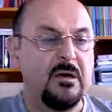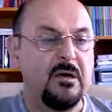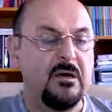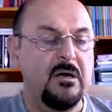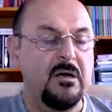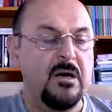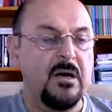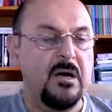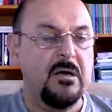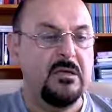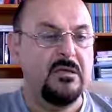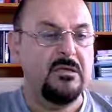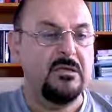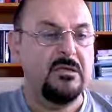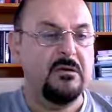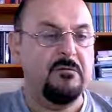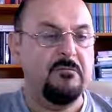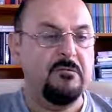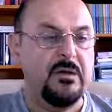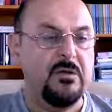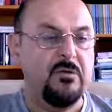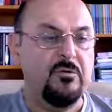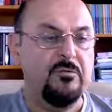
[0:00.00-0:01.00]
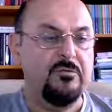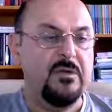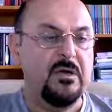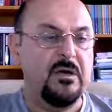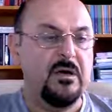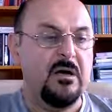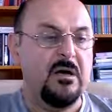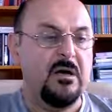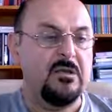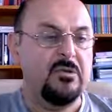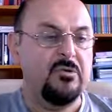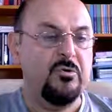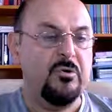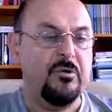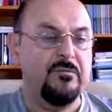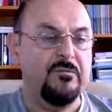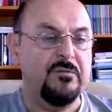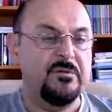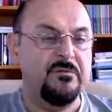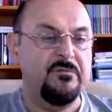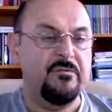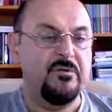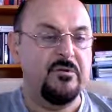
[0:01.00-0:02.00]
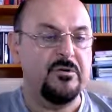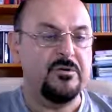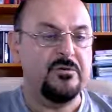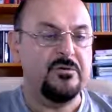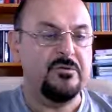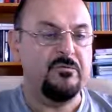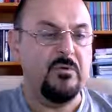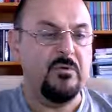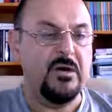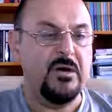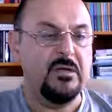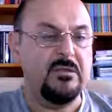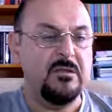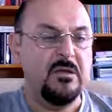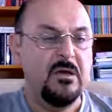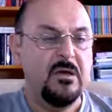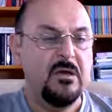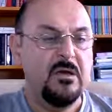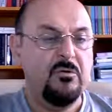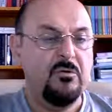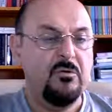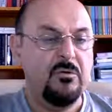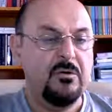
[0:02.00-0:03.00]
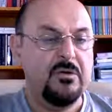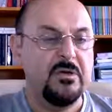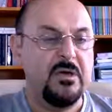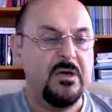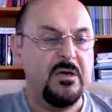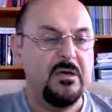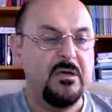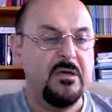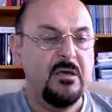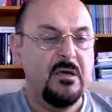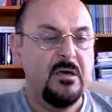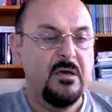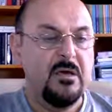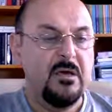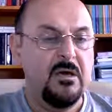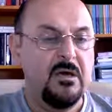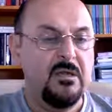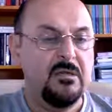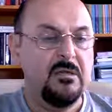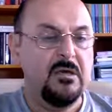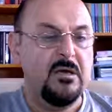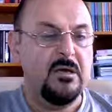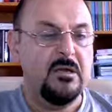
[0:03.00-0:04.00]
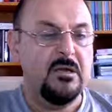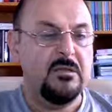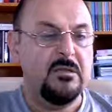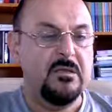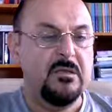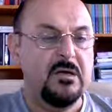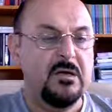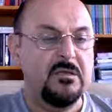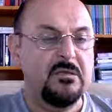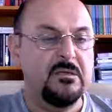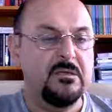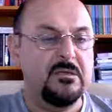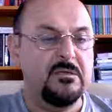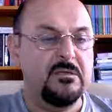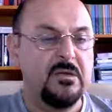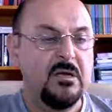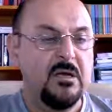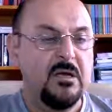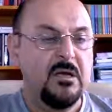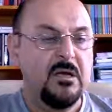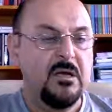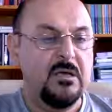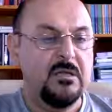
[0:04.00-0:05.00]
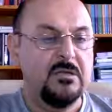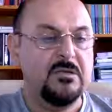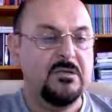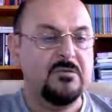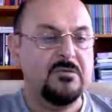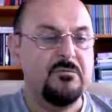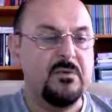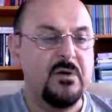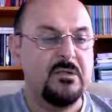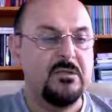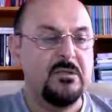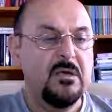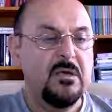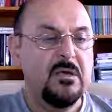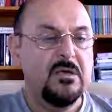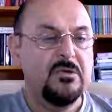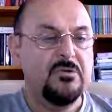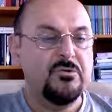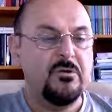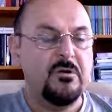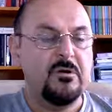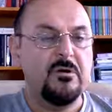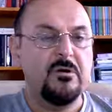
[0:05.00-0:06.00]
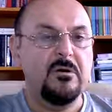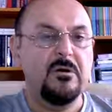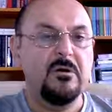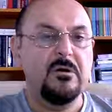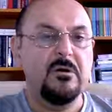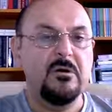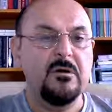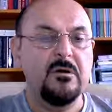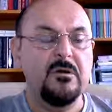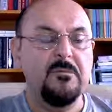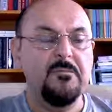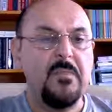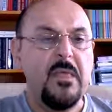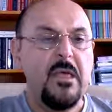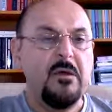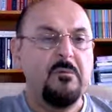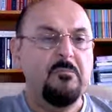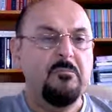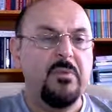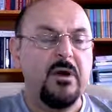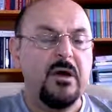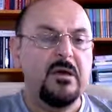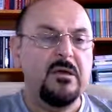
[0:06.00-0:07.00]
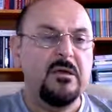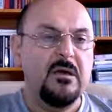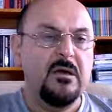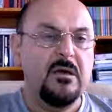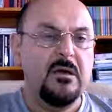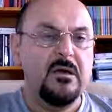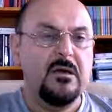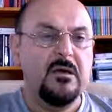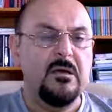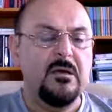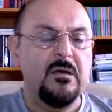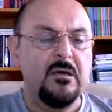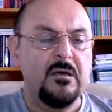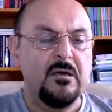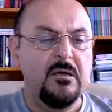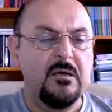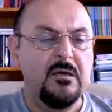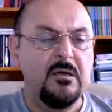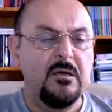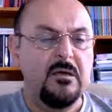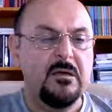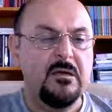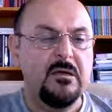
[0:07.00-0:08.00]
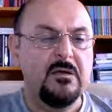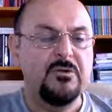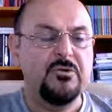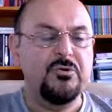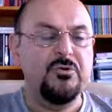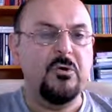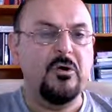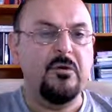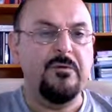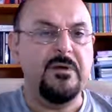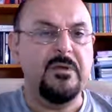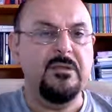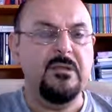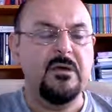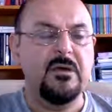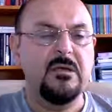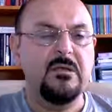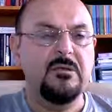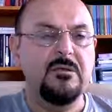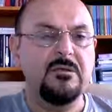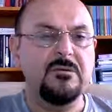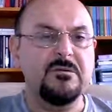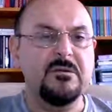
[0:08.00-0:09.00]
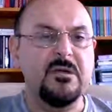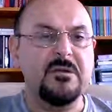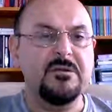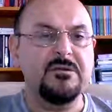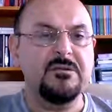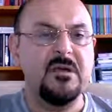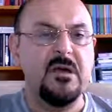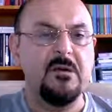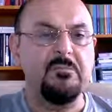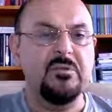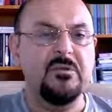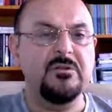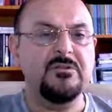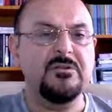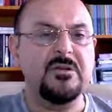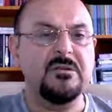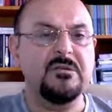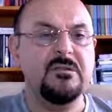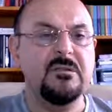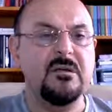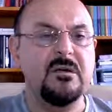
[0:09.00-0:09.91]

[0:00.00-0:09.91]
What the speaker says: ID of the first one. Okay, and the other this one. So by showing this example, just